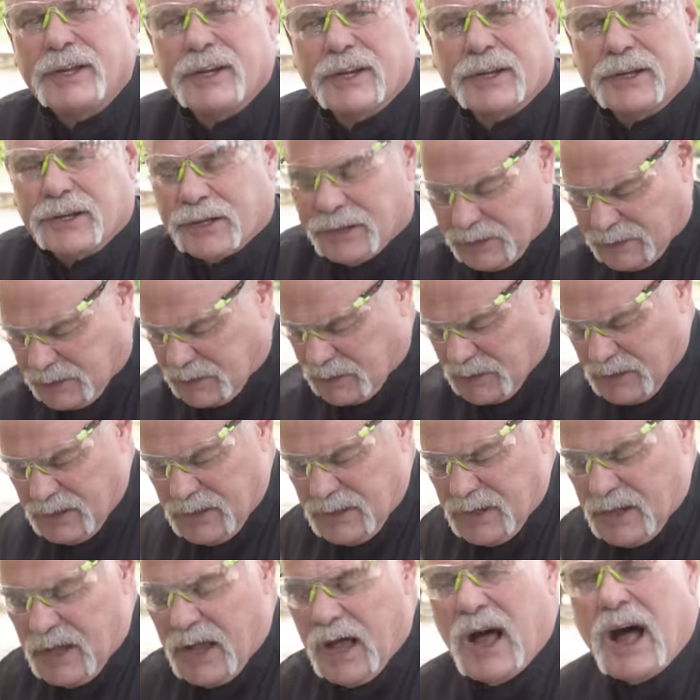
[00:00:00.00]
cool.
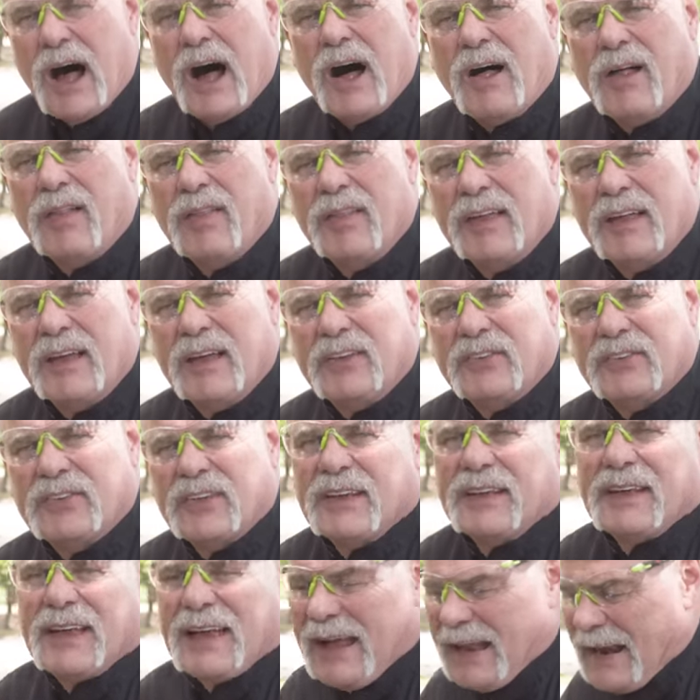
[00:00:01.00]
All this,
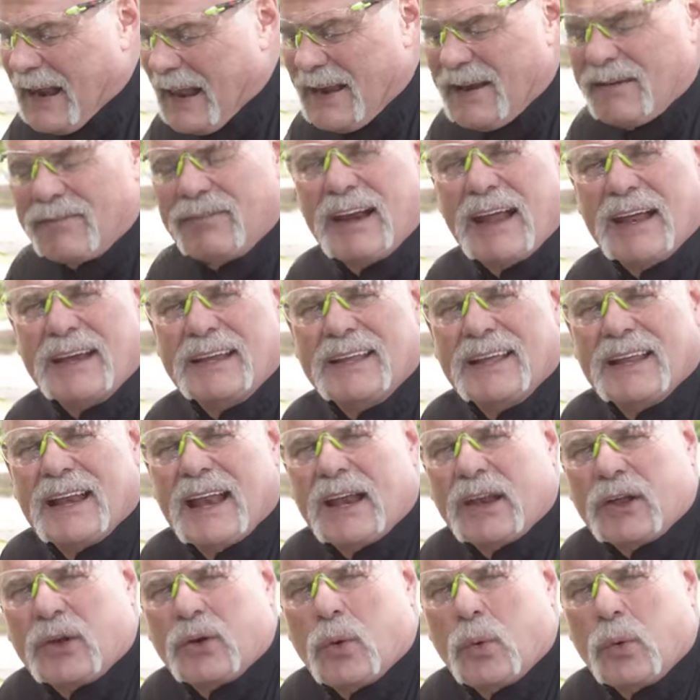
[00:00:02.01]
and I never had to get
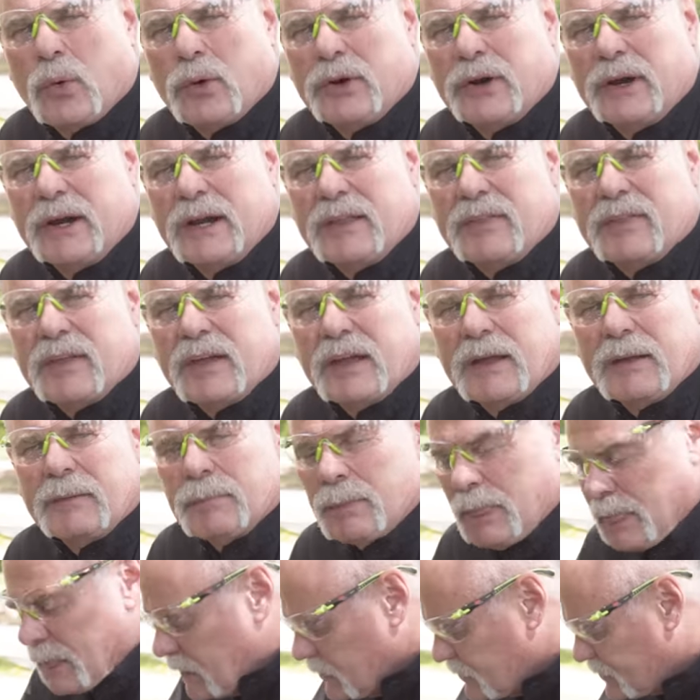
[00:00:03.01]
out a cord or anything.
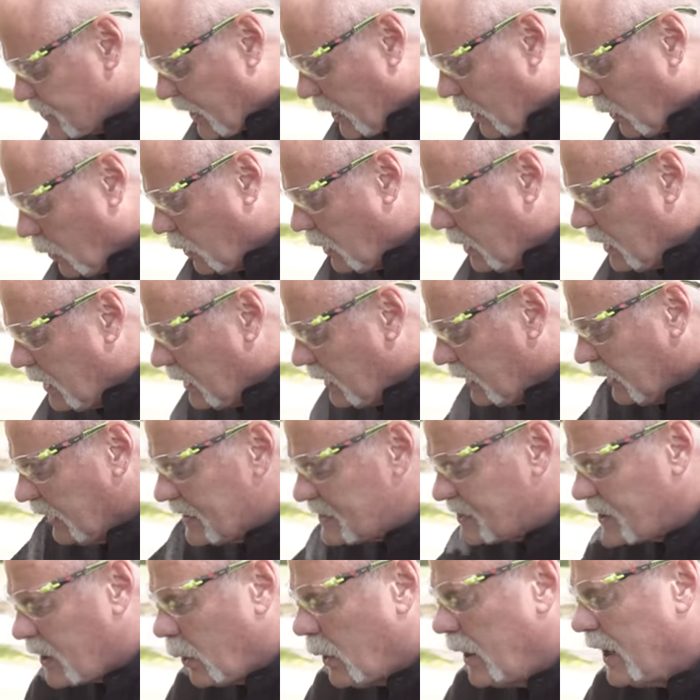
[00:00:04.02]
So
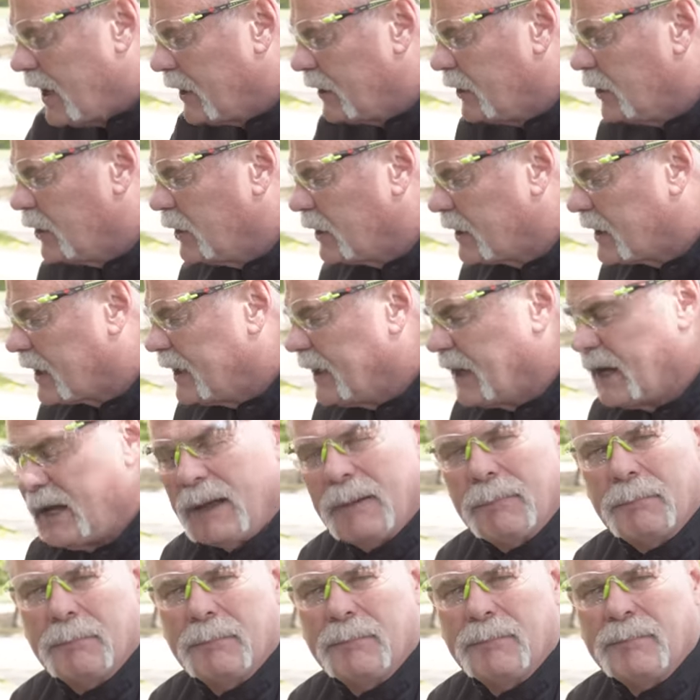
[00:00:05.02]
let's go ahead and hook it
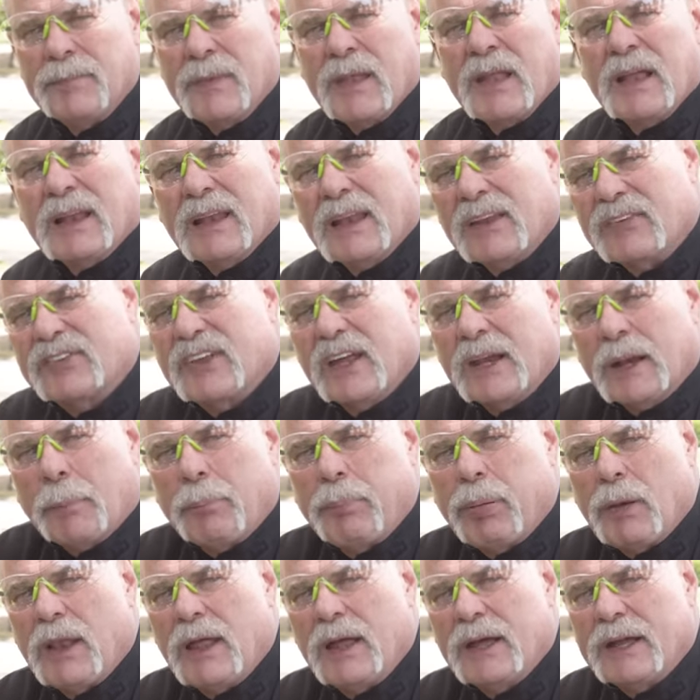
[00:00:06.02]
up. Let's get a
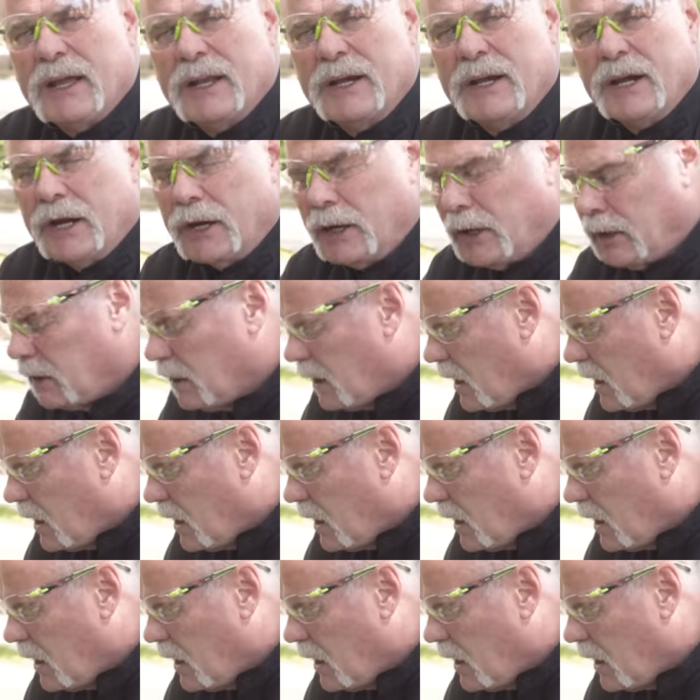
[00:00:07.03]
plug in here